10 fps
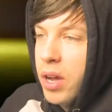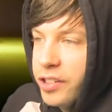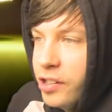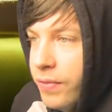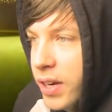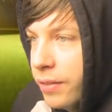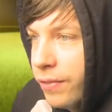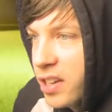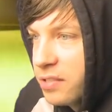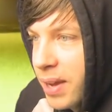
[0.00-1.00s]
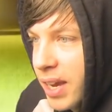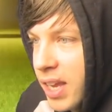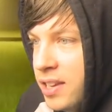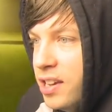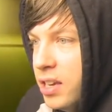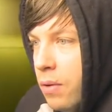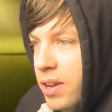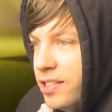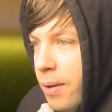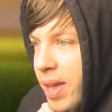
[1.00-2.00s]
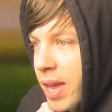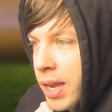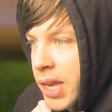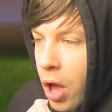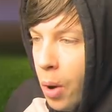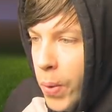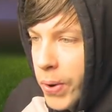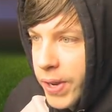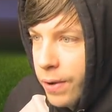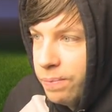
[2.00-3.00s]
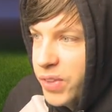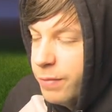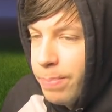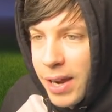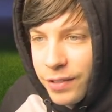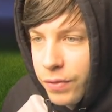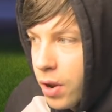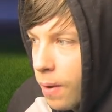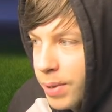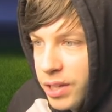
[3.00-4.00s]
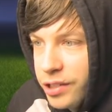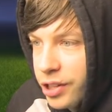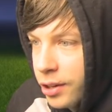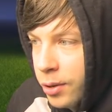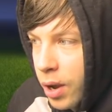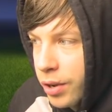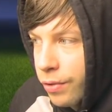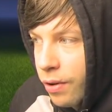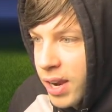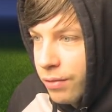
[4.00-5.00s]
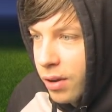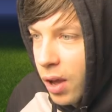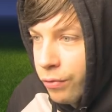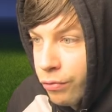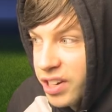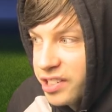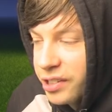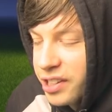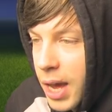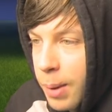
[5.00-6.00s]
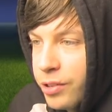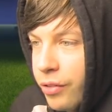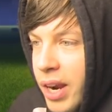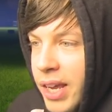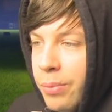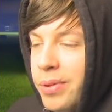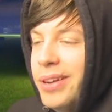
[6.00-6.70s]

We got something in the first pack. Is it it going to be? Oh, okay, these packs have not been too great of recent times, really. And